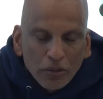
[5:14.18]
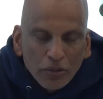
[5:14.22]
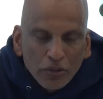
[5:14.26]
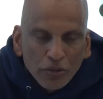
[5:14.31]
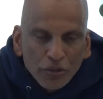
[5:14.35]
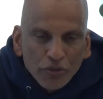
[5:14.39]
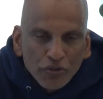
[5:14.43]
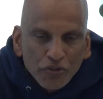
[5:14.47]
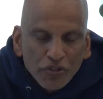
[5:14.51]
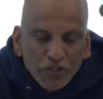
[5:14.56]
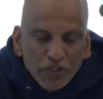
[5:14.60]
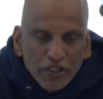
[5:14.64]

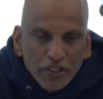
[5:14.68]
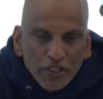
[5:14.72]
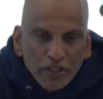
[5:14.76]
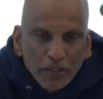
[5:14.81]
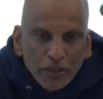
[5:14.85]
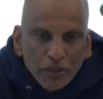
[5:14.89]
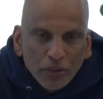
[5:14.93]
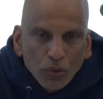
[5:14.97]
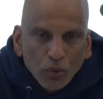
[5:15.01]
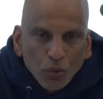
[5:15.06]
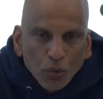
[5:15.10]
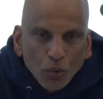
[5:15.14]
You
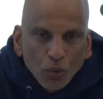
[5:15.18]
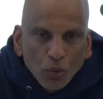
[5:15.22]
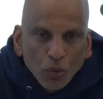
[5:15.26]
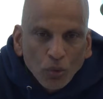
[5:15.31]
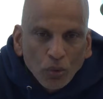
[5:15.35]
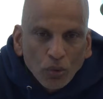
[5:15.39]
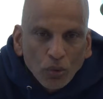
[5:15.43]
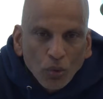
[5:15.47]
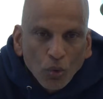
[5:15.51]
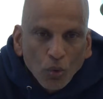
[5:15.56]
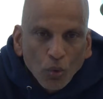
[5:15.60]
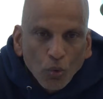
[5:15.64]
see,
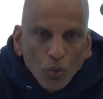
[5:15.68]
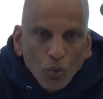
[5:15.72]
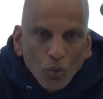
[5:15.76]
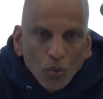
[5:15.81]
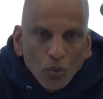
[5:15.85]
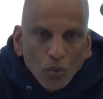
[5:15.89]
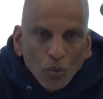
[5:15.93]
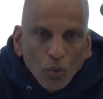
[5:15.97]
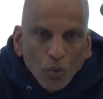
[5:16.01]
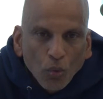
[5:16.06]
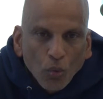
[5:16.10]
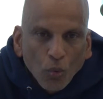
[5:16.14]

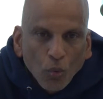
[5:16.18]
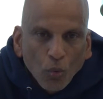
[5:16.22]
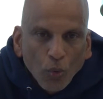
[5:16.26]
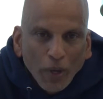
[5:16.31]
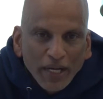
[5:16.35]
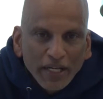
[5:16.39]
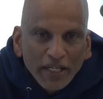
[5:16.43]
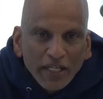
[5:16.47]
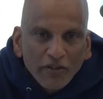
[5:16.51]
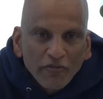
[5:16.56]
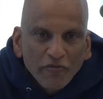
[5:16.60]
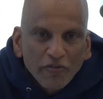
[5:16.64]

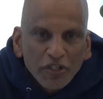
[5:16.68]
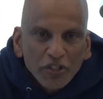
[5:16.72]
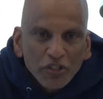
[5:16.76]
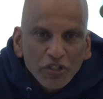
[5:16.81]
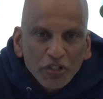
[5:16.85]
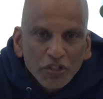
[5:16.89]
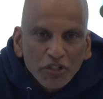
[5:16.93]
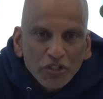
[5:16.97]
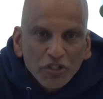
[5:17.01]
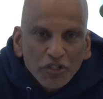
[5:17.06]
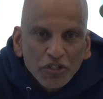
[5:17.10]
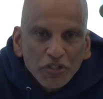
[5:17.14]
when the
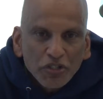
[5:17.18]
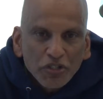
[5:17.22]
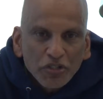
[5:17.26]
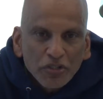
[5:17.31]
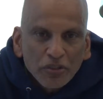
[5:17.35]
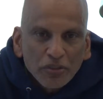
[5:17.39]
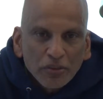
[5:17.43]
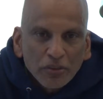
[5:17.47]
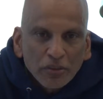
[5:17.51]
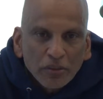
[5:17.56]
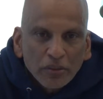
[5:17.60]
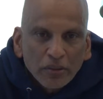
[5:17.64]

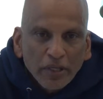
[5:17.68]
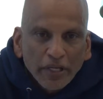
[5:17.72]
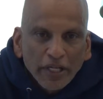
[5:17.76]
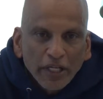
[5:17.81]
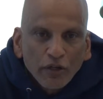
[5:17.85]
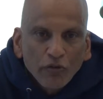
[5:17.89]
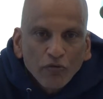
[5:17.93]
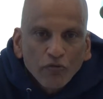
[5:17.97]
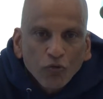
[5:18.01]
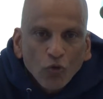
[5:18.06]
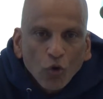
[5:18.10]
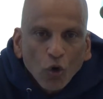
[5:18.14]
visitors
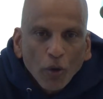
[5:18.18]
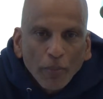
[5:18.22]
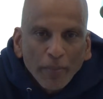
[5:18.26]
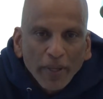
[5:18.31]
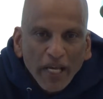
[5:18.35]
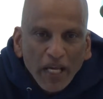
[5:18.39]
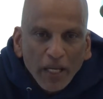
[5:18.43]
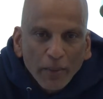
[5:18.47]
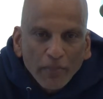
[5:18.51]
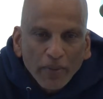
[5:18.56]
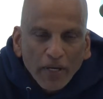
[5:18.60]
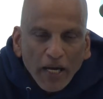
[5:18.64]
inform
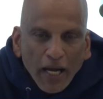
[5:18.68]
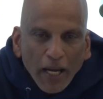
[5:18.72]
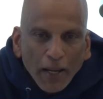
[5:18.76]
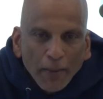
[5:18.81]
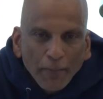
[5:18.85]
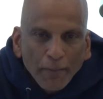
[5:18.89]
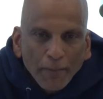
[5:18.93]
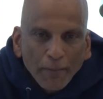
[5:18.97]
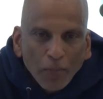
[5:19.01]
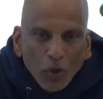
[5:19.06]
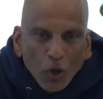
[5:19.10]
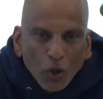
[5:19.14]

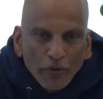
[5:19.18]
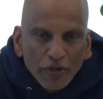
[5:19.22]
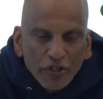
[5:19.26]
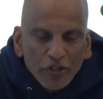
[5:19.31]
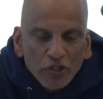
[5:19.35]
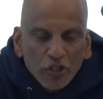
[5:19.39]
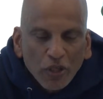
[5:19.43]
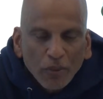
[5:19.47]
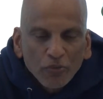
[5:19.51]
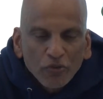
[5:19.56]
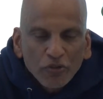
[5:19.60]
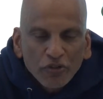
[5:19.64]
Abraham, or in
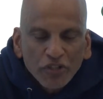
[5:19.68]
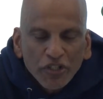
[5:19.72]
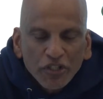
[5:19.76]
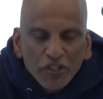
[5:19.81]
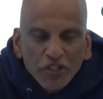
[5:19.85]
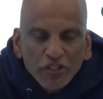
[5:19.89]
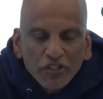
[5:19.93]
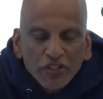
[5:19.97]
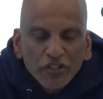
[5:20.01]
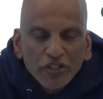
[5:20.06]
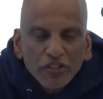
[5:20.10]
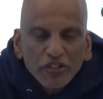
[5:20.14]
some
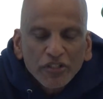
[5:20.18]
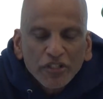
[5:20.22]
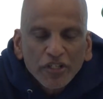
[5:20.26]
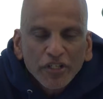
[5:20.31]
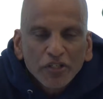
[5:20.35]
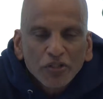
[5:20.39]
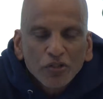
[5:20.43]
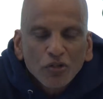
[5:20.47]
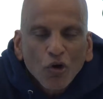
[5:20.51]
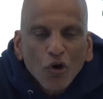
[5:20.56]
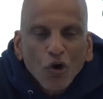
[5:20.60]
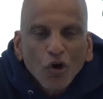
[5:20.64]
traditions it
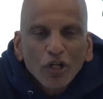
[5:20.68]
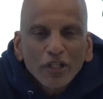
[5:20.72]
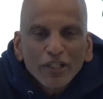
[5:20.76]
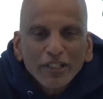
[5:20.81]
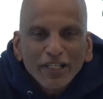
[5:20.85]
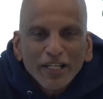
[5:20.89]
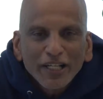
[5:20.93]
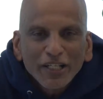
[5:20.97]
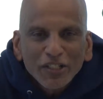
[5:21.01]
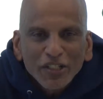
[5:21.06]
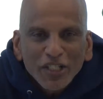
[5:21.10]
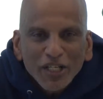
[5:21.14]
says God
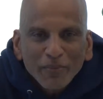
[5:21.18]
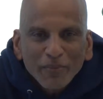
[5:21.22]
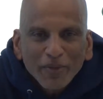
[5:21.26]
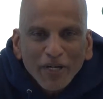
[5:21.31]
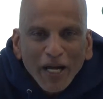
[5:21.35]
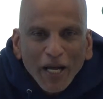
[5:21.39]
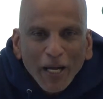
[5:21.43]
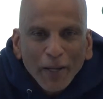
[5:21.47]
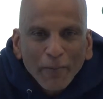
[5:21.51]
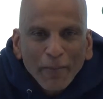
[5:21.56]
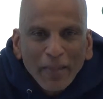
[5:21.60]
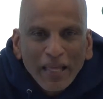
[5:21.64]
tells
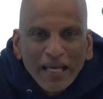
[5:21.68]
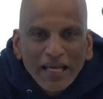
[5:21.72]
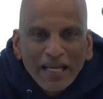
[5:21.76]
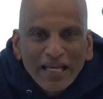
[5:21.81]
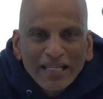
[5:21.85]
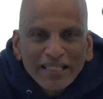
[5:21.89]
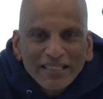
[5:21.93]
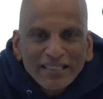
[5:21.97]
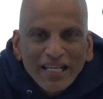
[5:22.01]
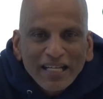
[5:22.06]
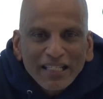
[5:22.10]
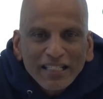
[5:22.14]
Abraham
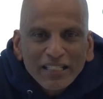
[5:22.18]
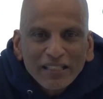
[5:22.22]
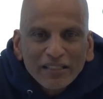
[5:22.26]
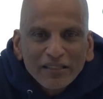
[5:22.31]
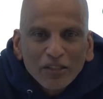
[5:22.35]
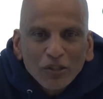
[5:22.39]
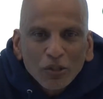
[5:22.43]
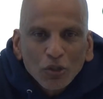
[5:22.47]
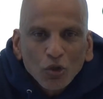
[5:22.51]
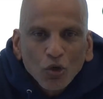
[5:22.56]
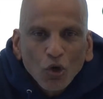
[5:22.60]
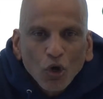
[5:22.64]
that
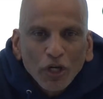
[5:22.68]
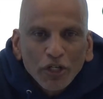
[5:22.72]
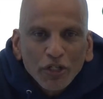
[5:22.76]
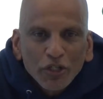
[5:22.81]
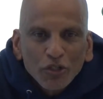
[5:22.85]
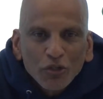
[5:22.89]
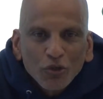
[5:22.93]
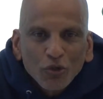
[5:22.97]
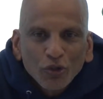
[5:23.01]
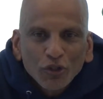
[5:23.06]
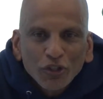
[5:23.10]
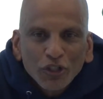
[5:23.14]
God
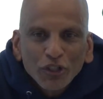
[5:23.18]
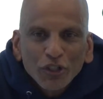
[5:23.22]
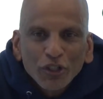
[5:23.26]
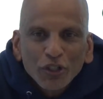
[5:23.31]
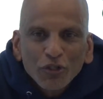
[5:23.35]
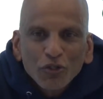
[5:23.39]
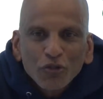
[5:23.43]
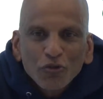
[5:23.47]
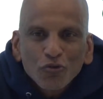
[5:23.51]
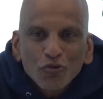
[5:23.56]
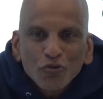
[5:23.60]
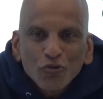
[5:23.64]
is going to
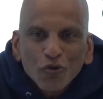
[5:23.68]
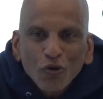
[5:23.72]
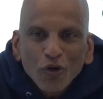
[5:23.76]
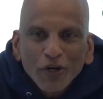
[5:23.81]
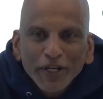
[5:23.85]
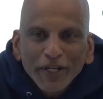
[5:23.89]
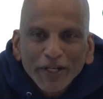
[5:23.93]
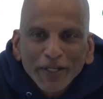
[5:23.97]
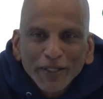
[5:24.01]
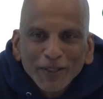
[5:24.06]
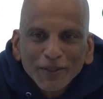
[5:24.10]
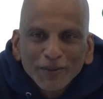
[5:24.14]

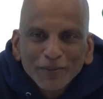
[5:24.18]
destroy